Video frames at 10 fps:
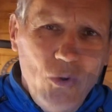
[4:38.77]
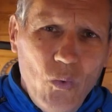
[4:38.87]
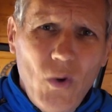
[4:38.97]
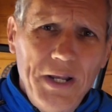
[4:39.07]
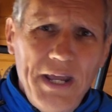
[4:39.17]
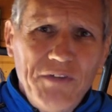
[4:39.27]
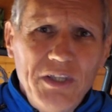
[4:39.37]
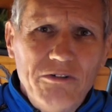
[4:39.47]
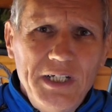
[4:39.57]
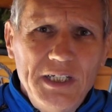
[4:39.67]
Whatever
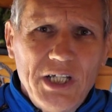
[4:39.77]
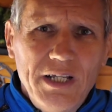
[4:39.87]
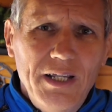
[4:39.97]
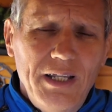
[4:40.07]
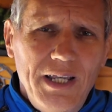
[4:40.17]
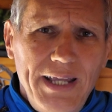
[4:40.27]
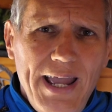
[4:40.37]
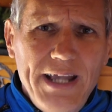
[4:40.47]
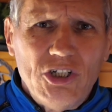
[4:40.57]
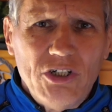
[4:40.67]
the reason, the
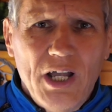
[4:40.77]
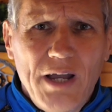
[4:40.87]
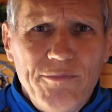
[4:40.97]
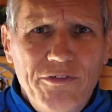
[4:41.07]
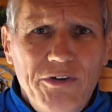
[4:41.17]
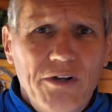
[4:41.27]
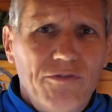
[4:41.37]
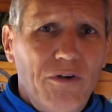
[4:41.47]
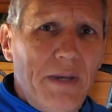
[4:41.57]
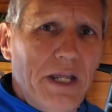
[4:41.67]
extra comfort
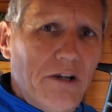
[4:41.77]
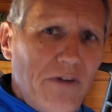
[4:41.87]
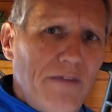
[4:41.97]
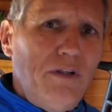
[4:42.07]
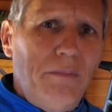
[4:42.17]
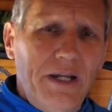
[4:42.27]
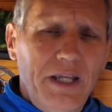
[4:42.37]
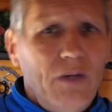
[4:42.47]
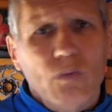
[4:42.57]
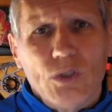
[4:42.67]
from my gravel
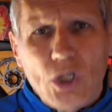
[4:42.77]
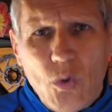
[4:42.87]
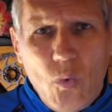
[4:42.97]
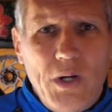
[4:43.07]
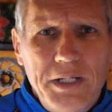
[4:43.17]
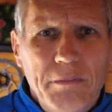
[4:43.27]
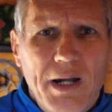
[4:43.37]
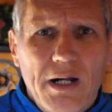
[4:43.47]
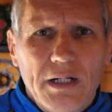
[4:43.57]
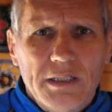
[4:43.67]
bike was quite
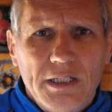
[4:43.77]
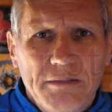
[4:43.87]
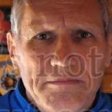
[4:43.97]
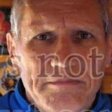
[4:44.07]
marked.